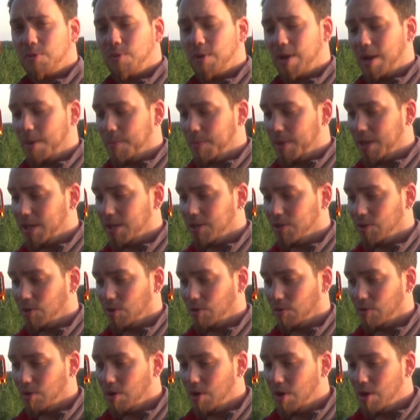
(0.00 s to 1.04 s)
what I mean.
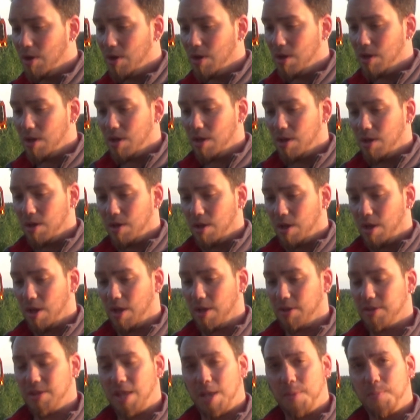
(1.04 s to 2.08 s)
So
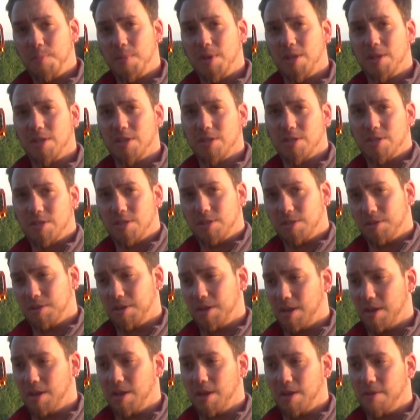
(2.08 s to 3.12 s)
10 meters
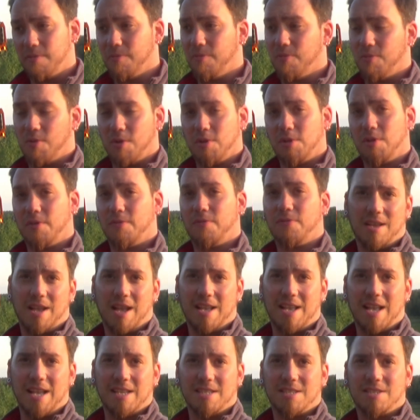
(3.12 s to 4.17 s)
in front of, I
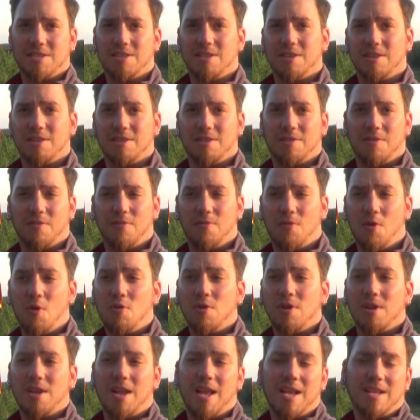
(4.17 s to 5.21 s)
guess, the
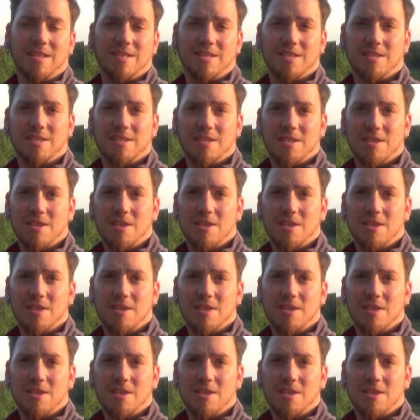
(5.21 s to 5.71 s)
focal length,